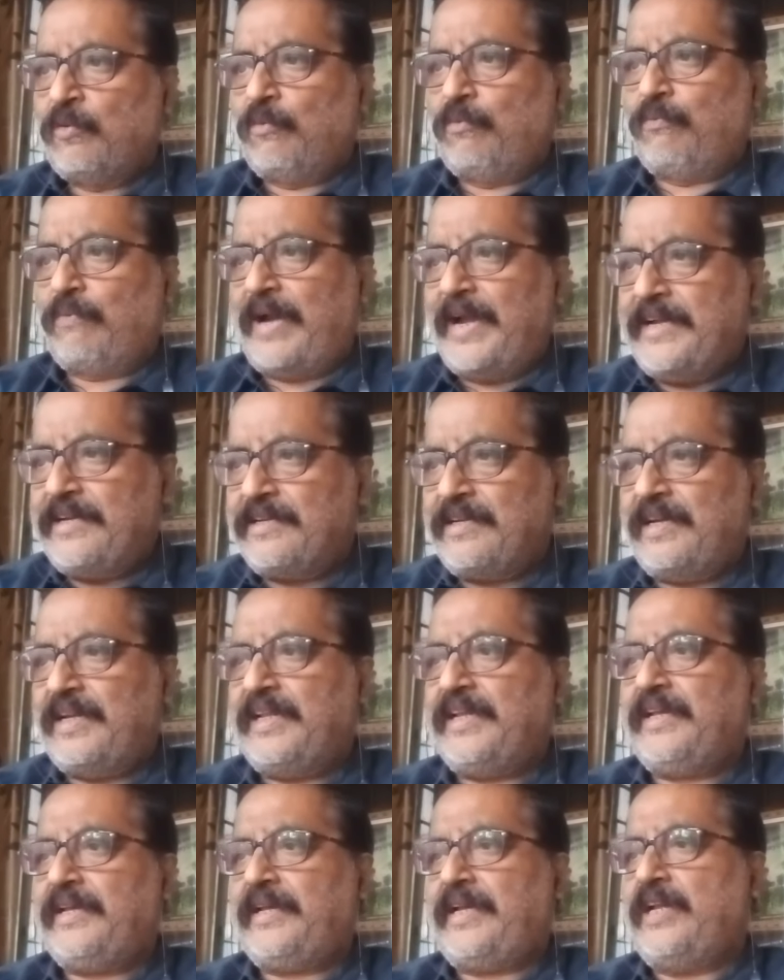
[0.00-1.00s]

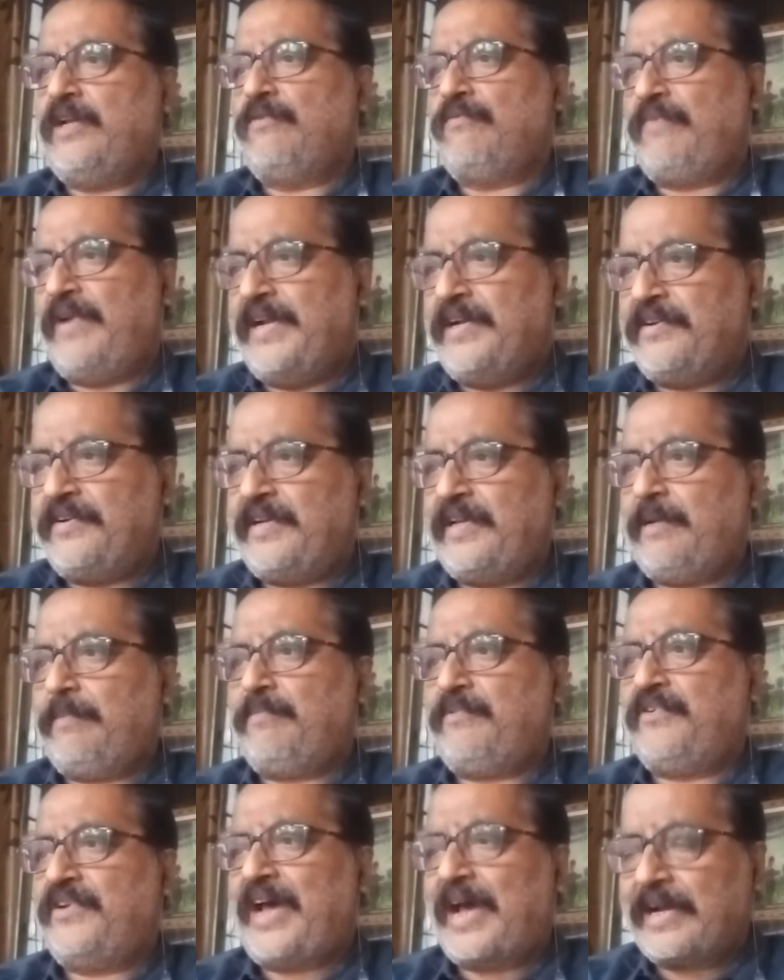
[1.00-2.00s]
Wildly inventive,
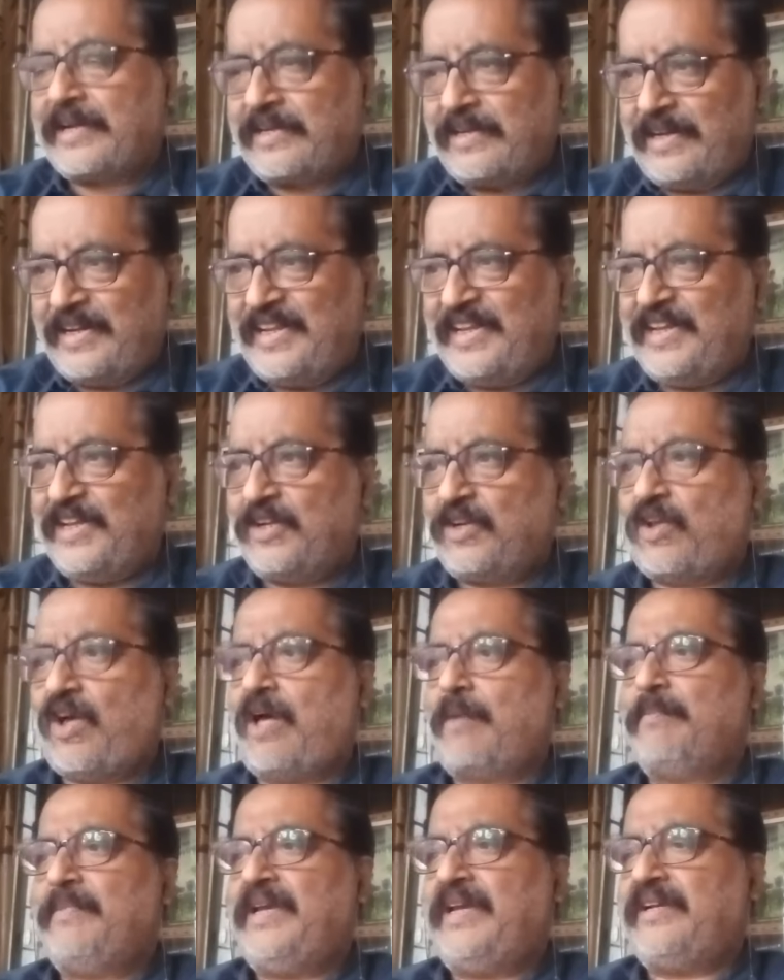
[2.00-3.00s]
darkly
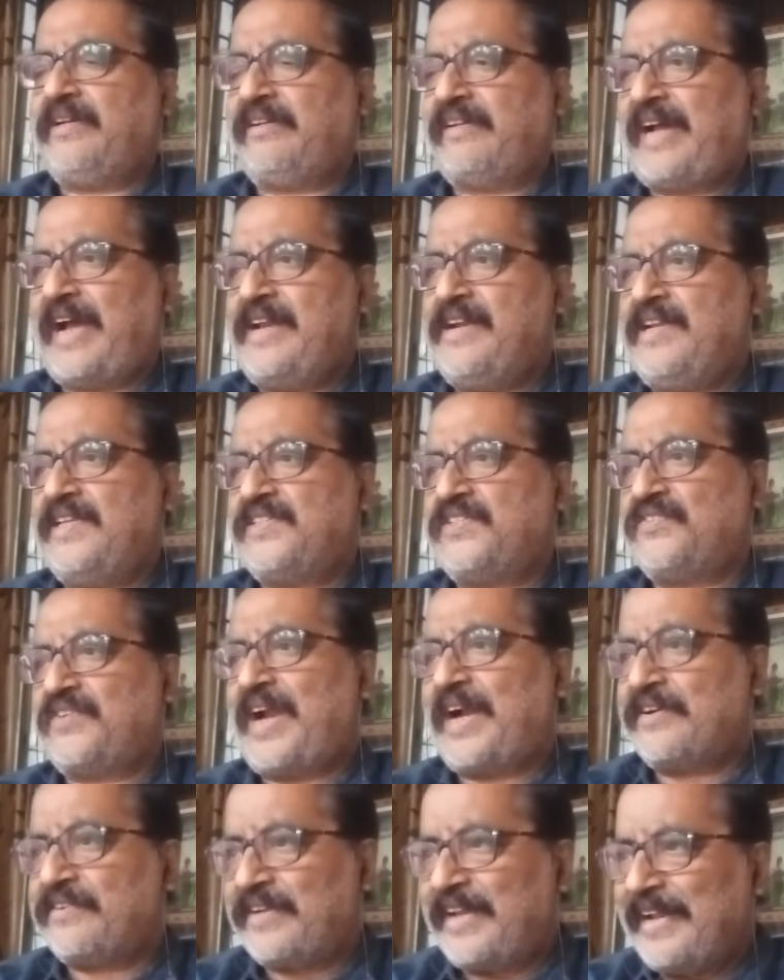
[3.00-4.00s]
comic, and
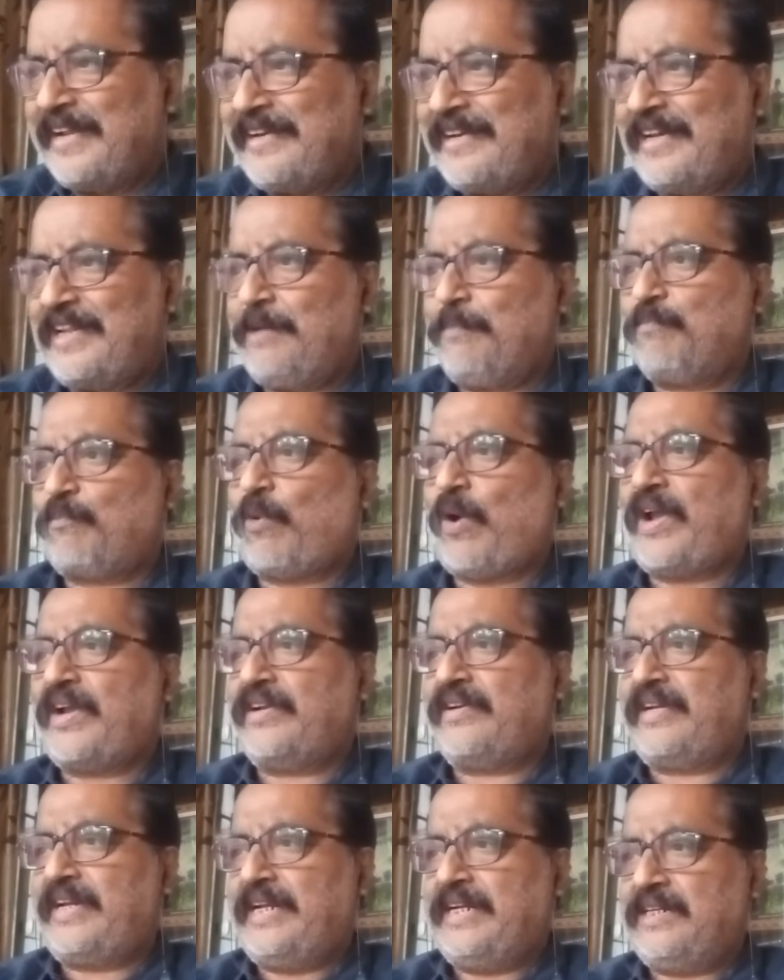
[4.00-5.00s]
startlingly
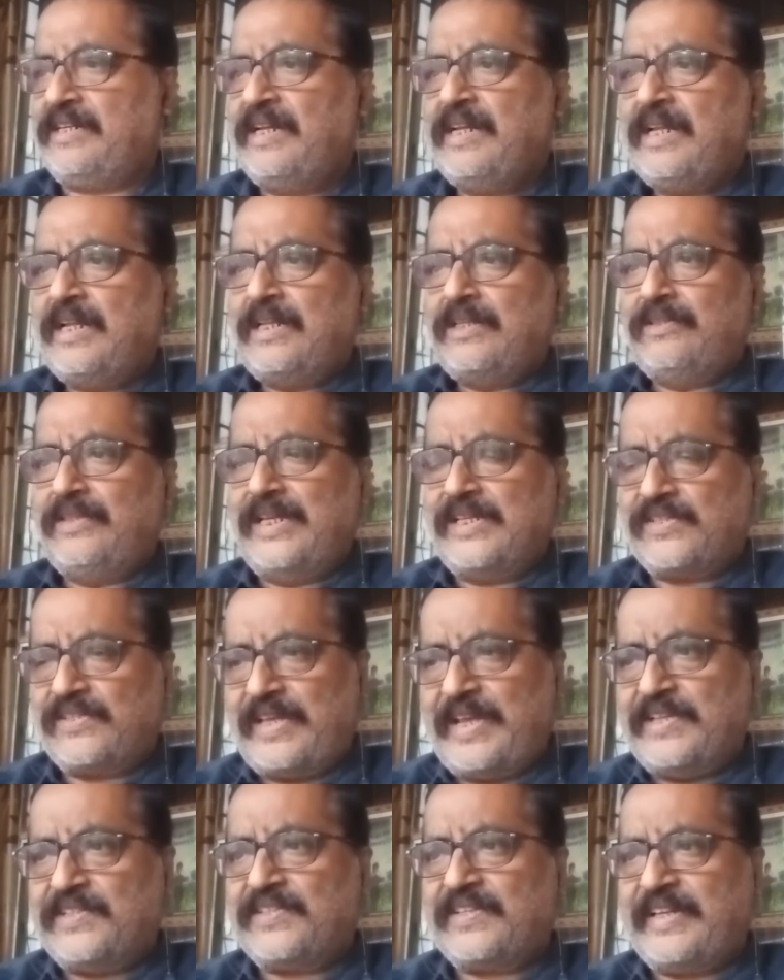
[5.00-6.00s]
poignant, this
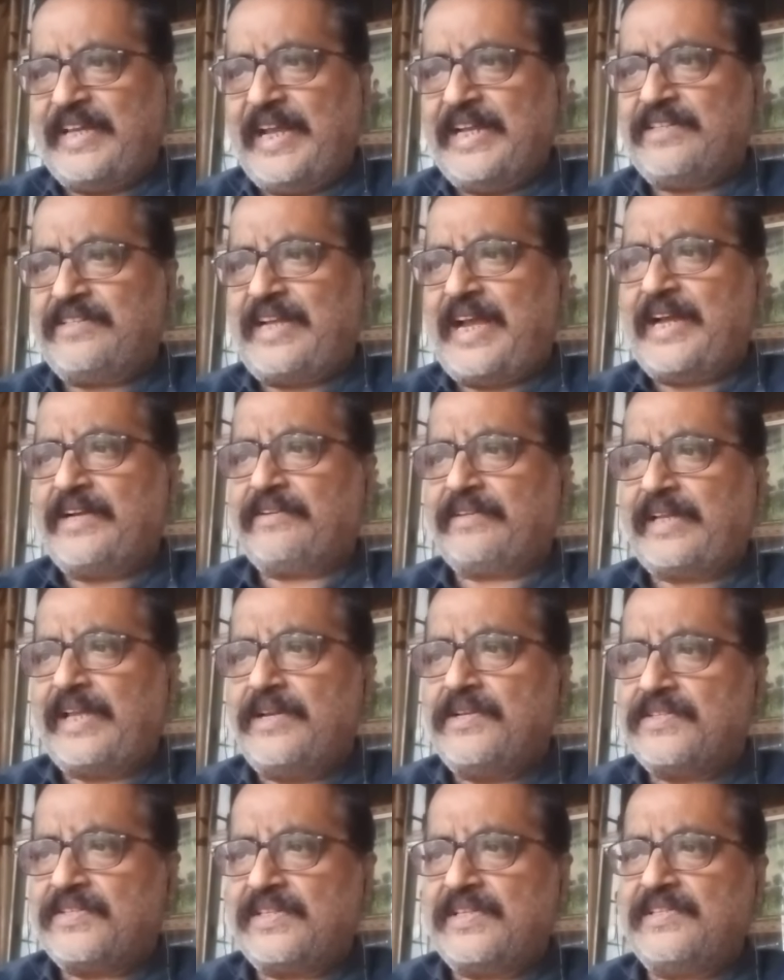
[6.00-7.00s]
is Kate
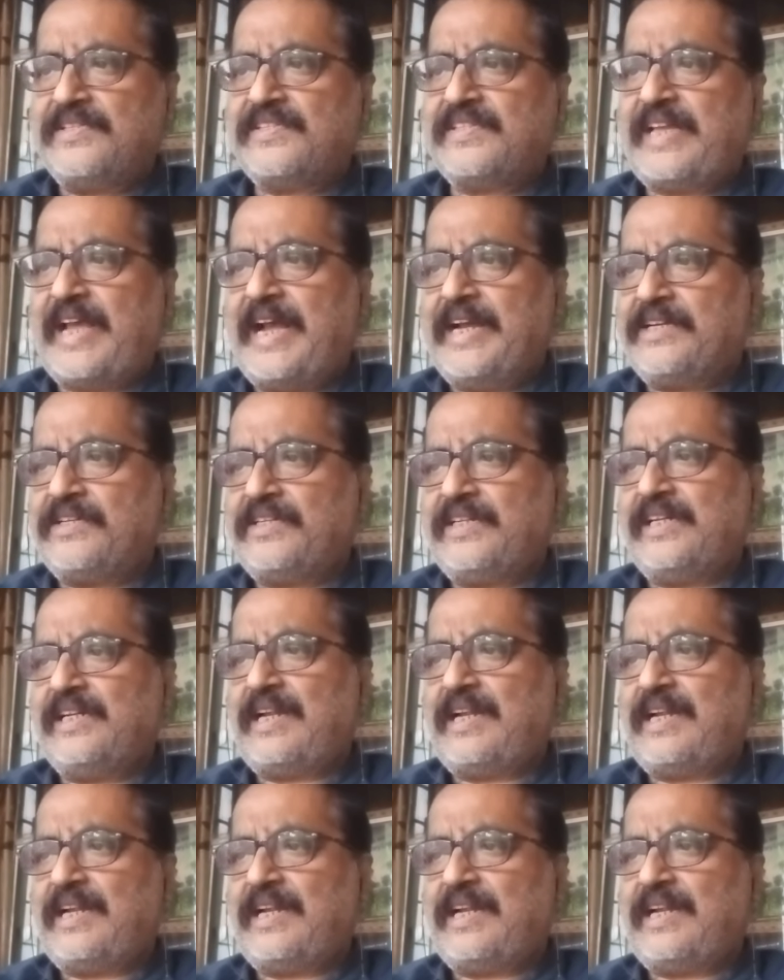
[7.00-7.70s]
Atkinson at her